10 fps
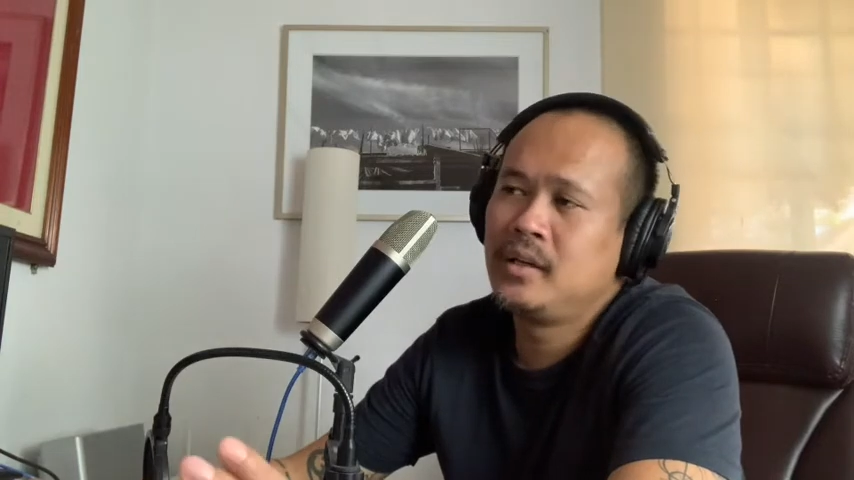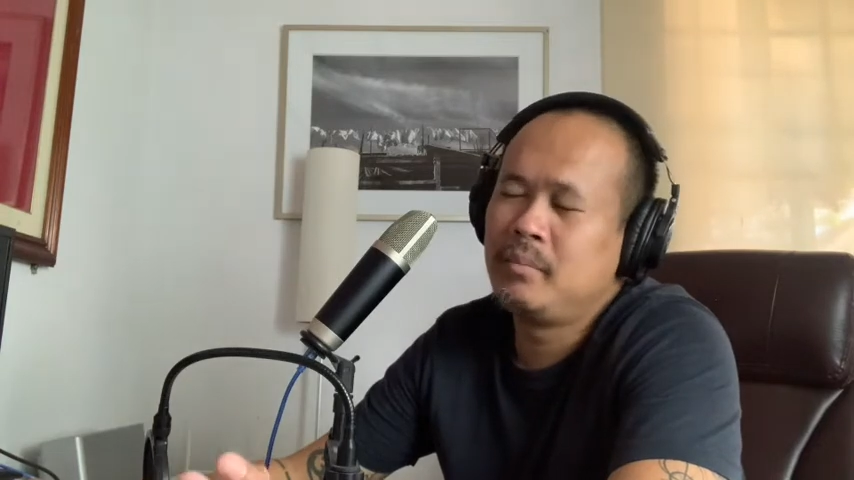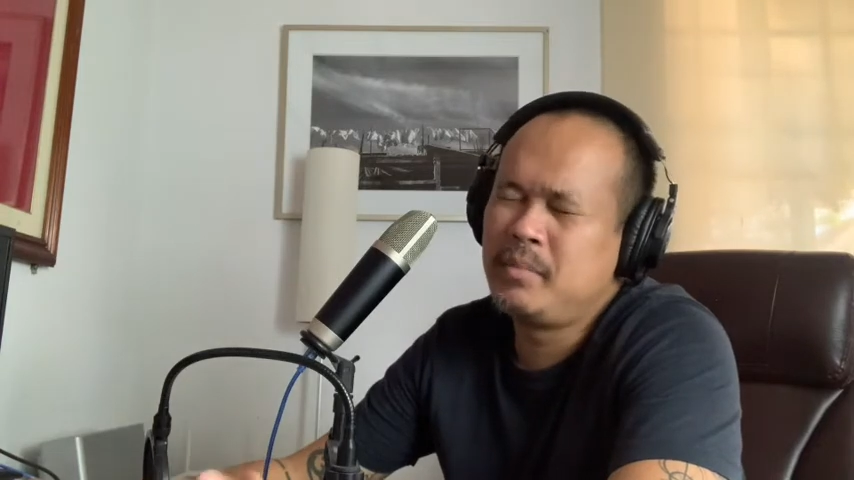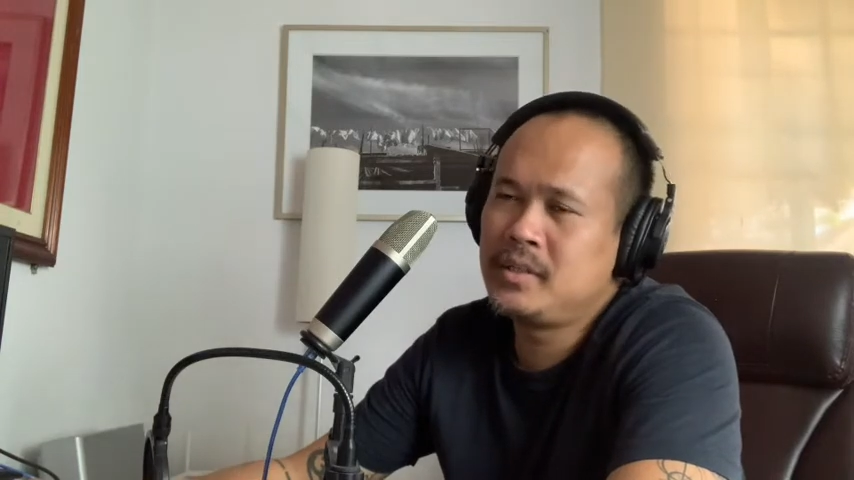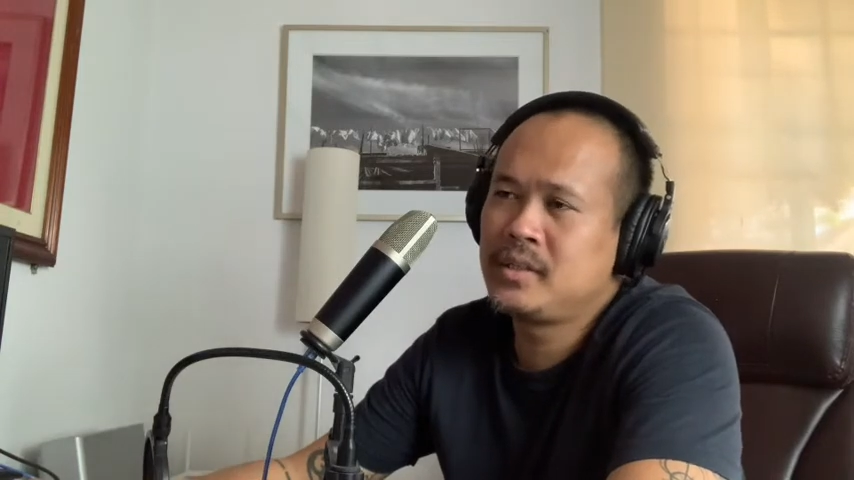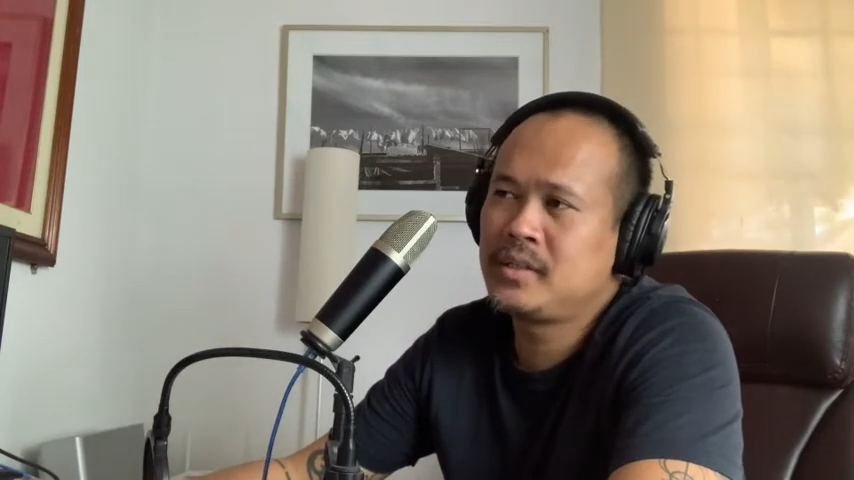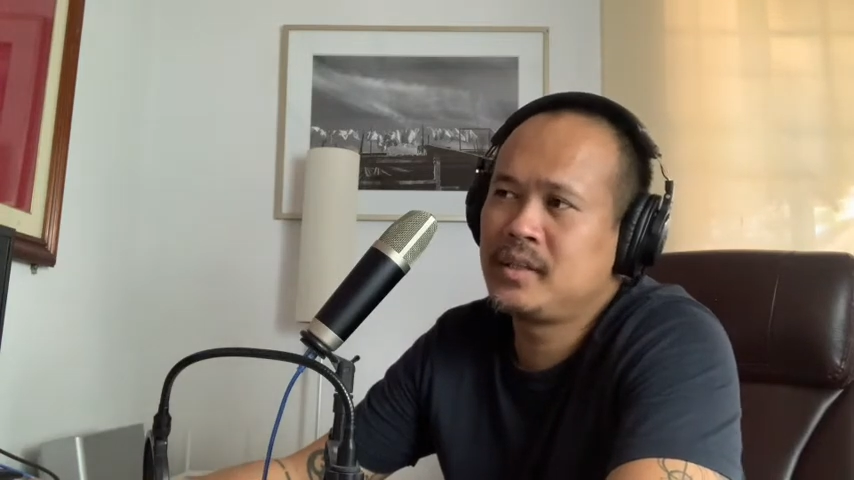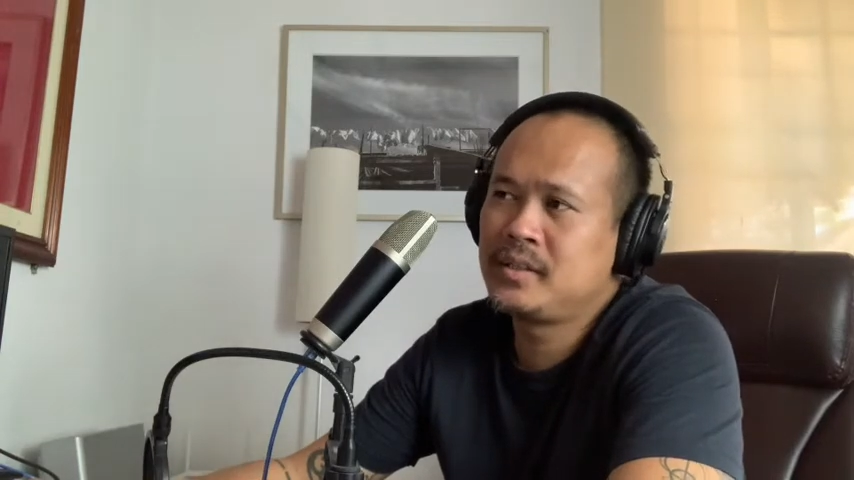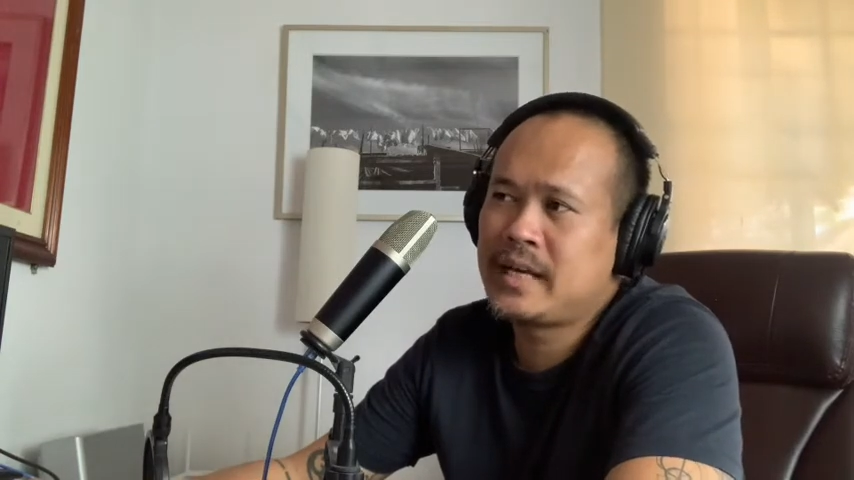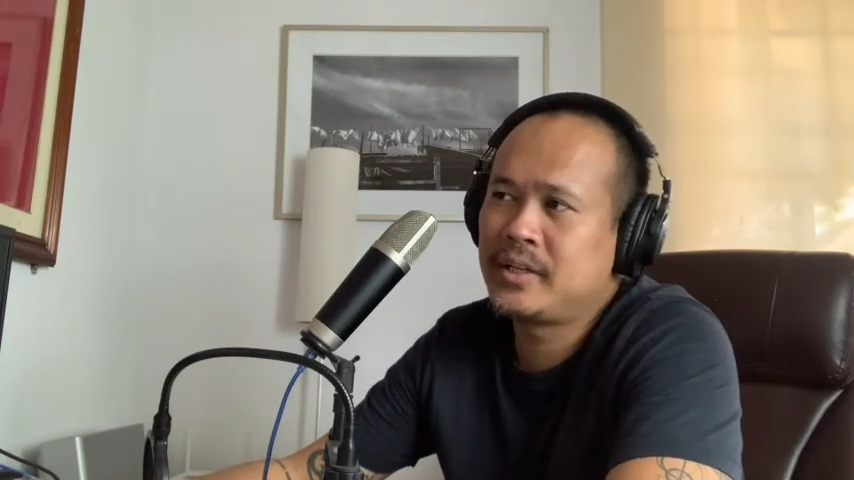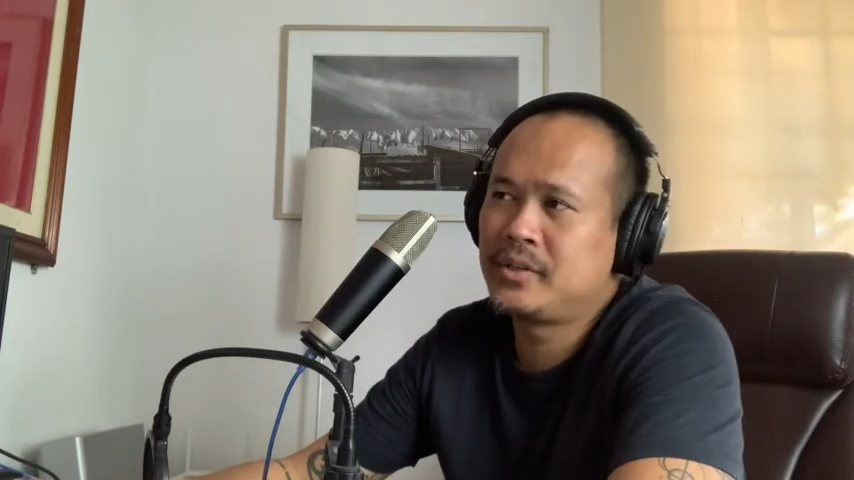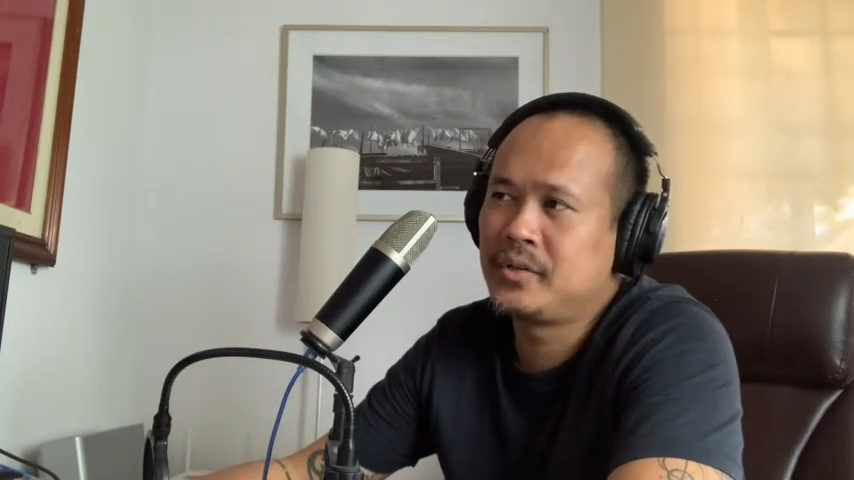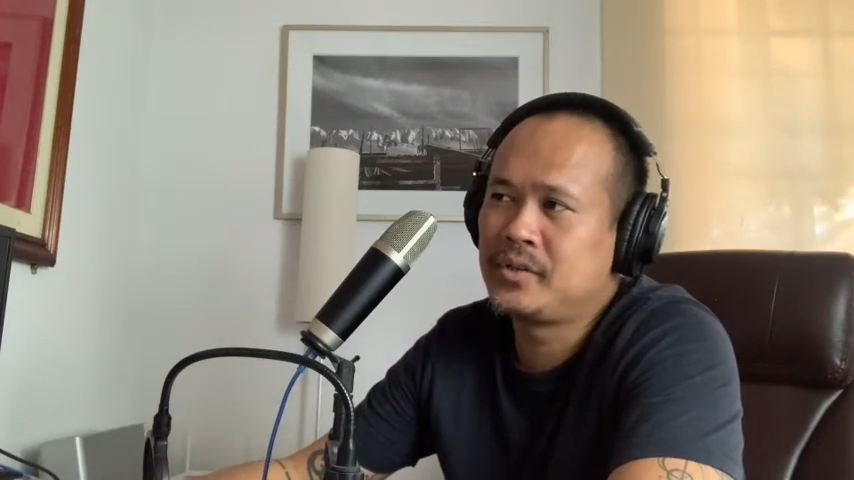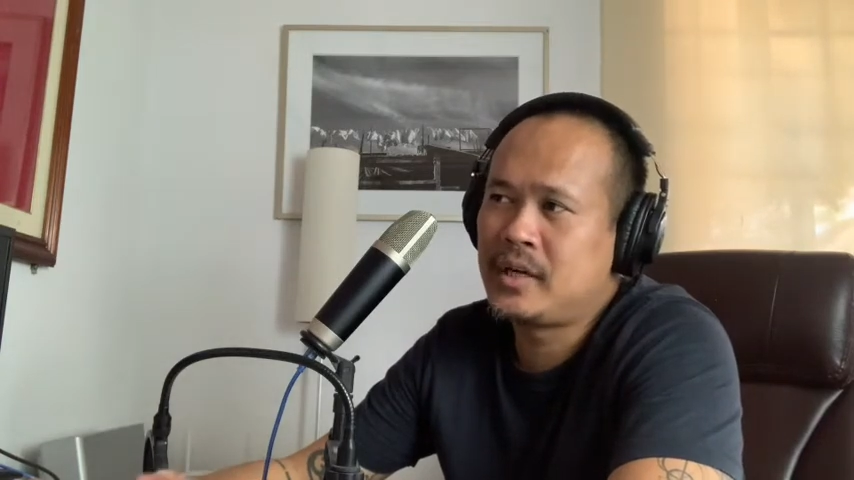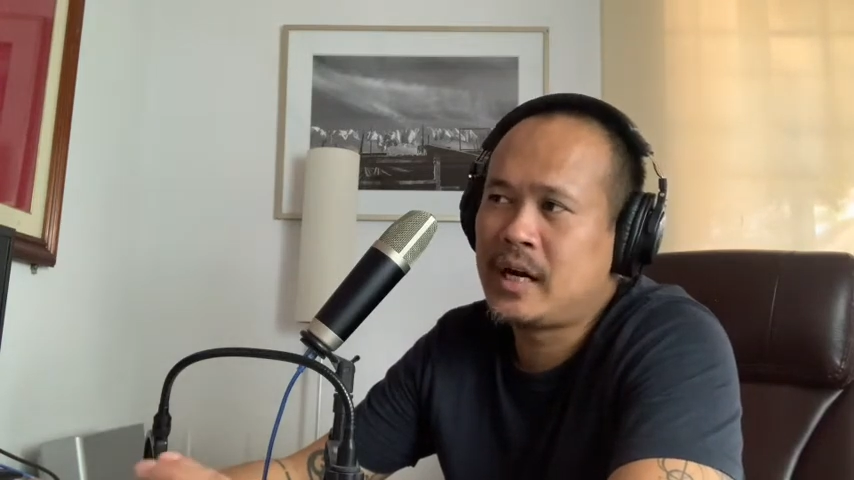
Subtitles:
business transactions